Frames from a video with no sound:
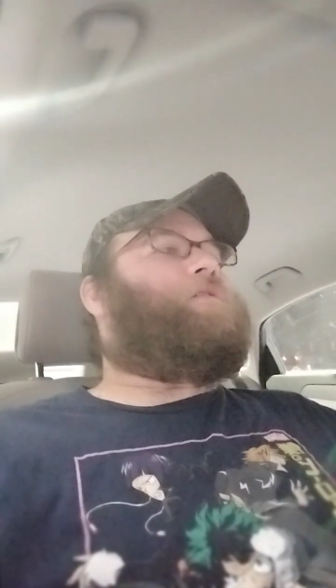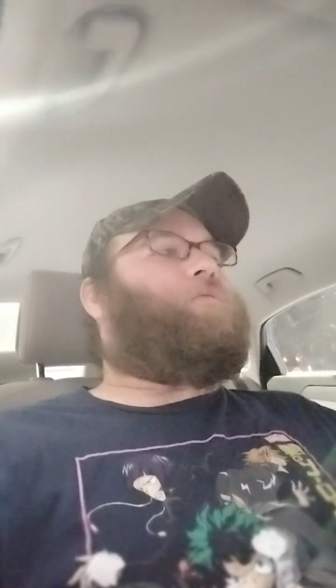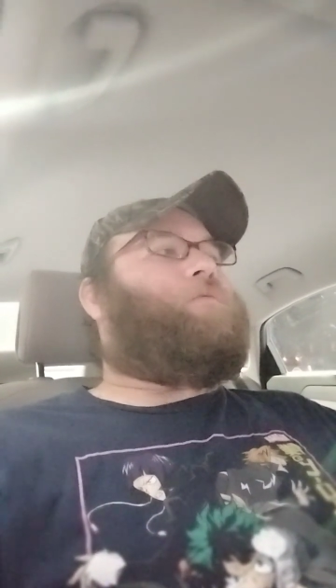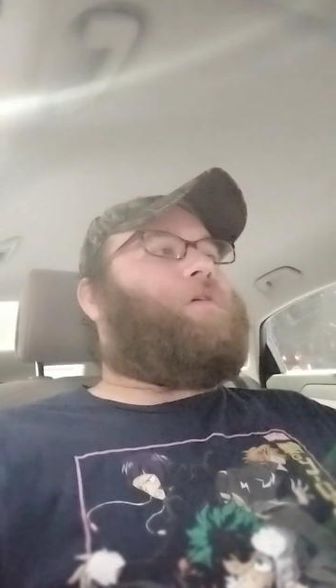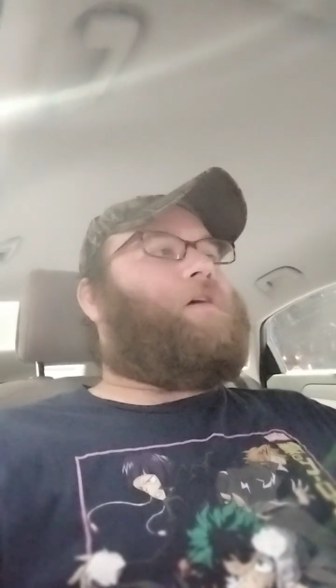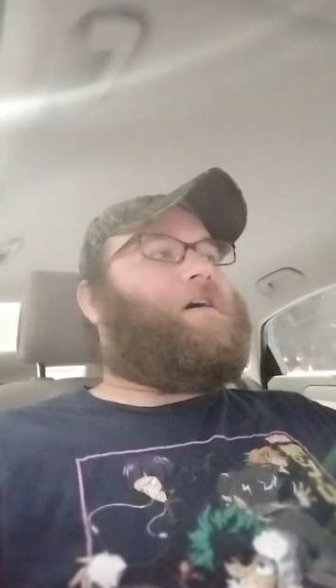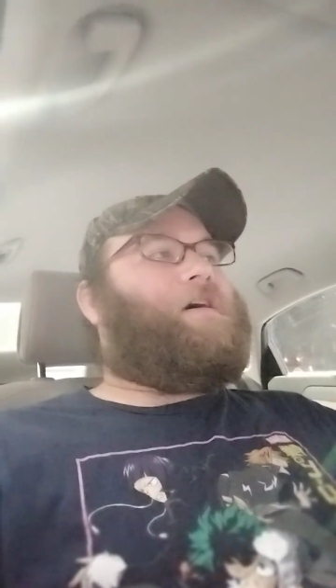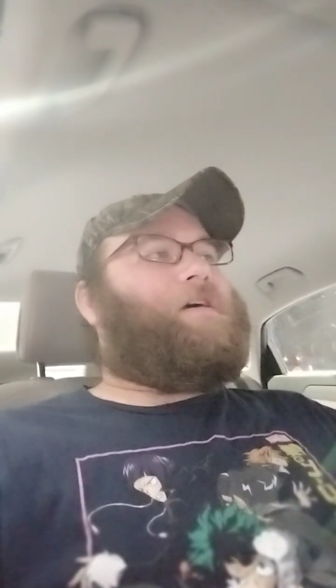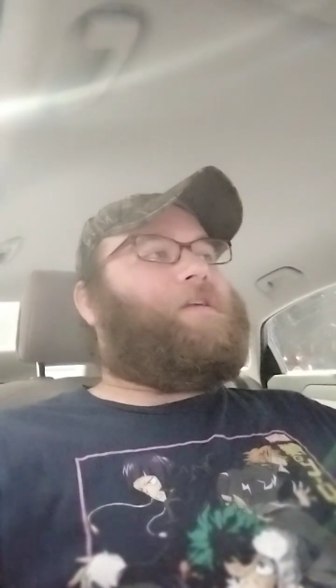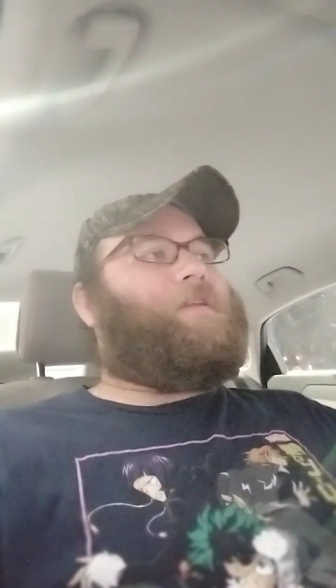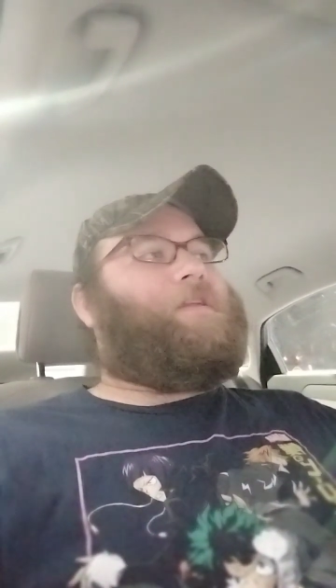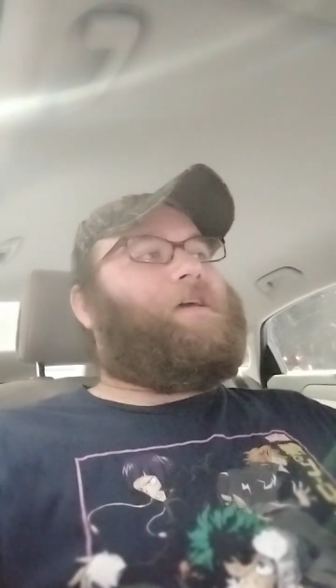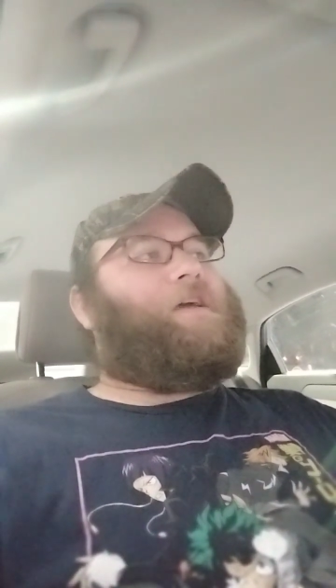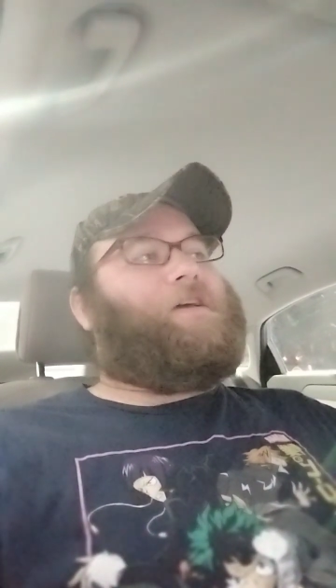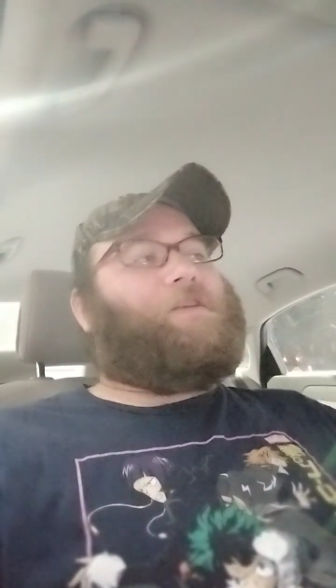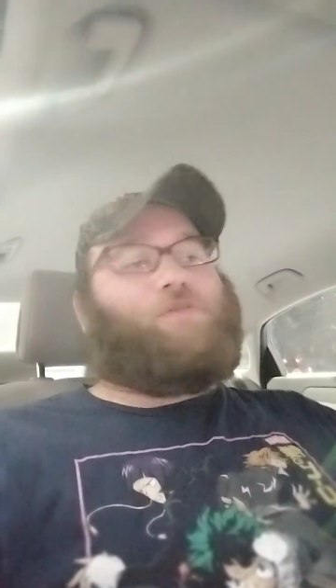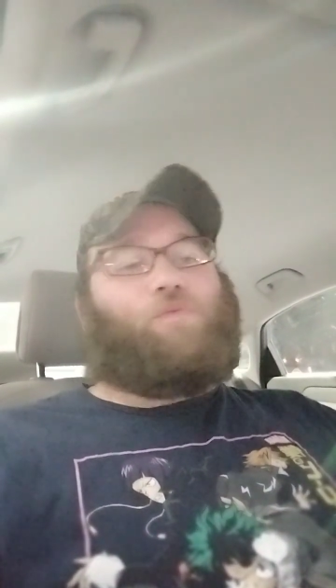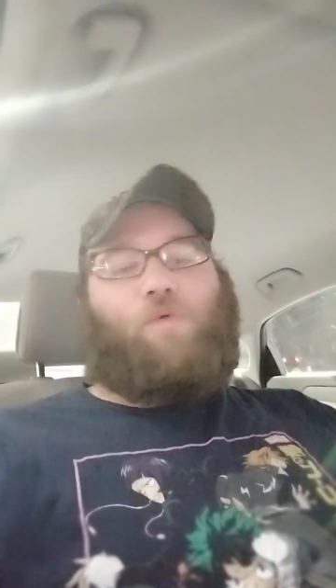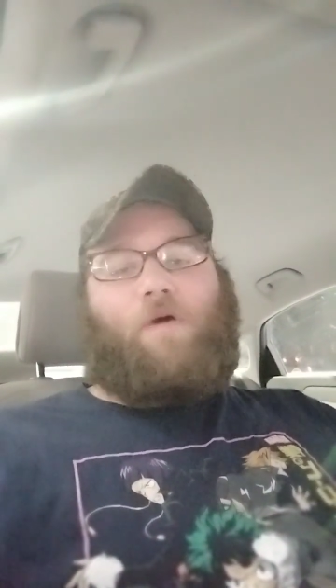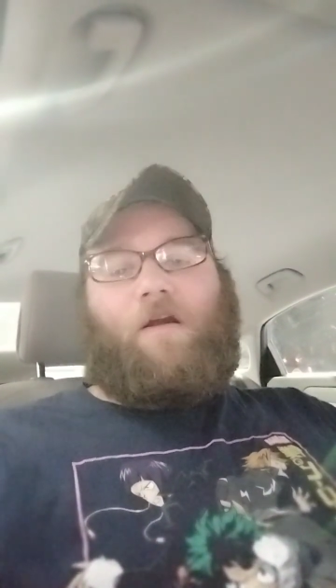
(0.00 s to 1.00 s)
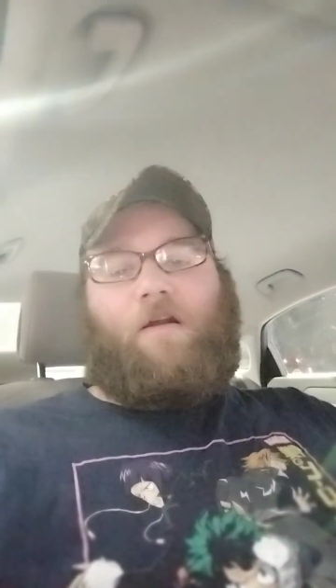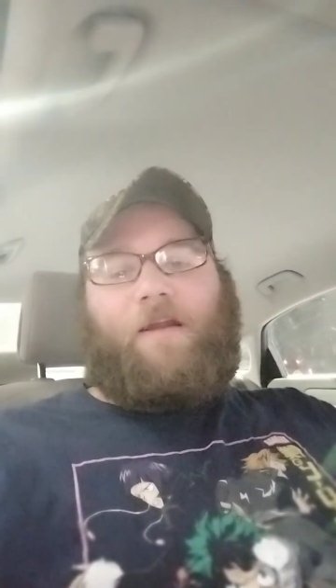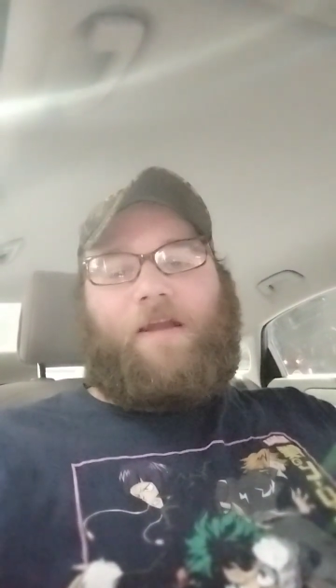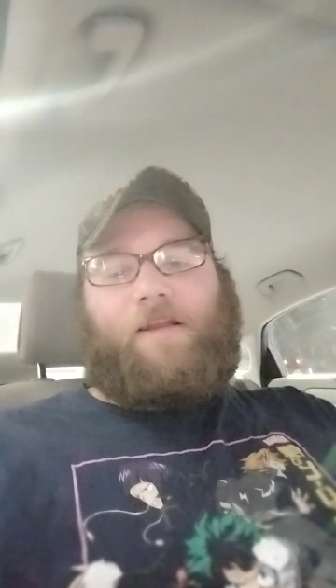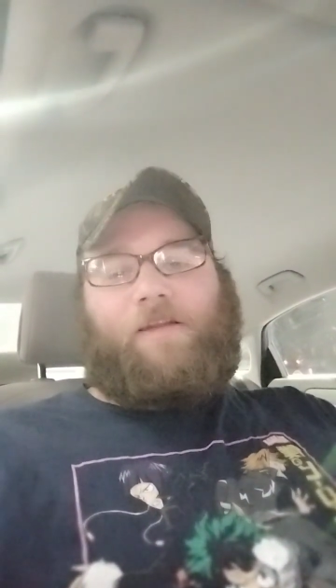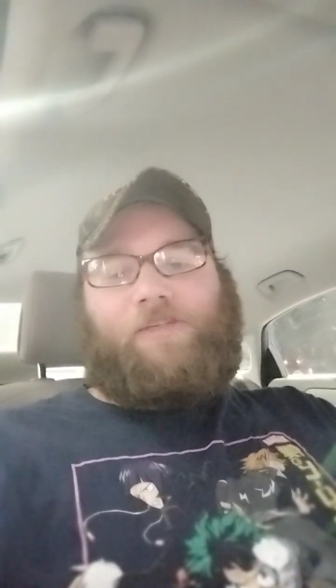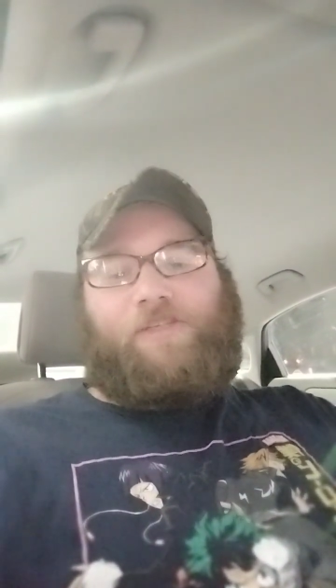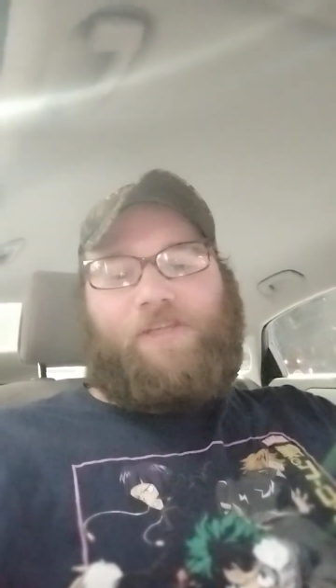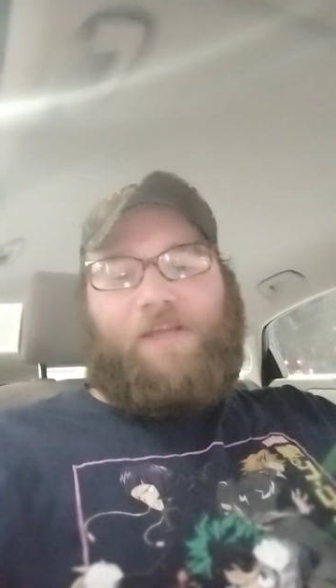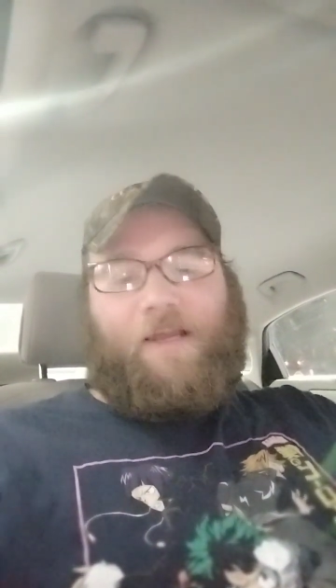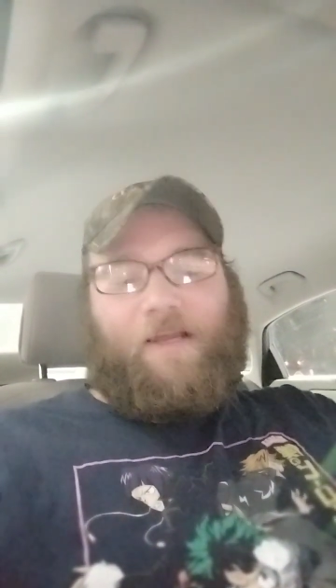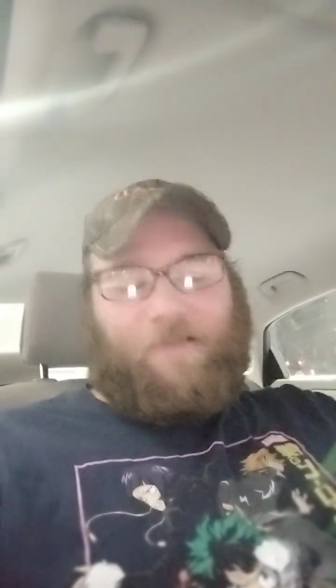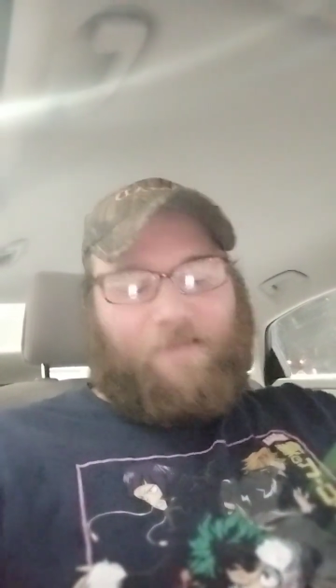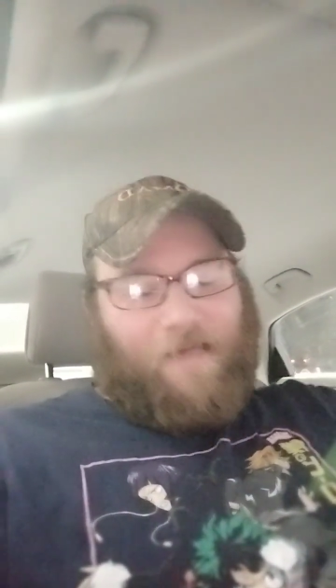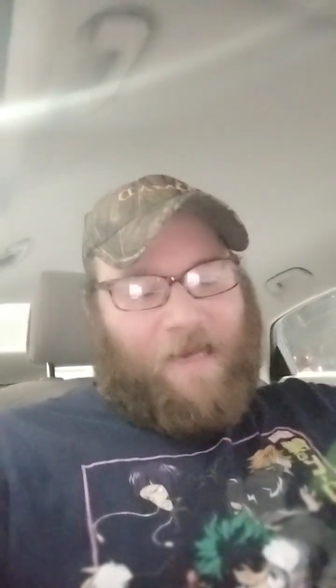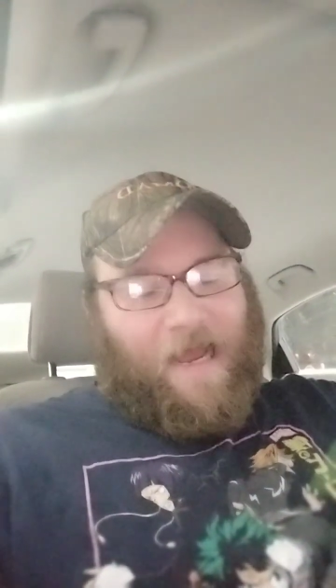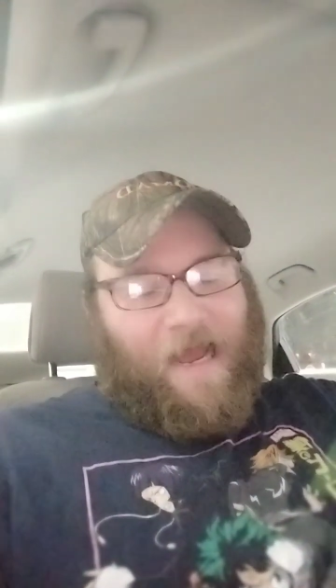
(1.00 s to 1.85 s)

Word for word: one is wearing jeans and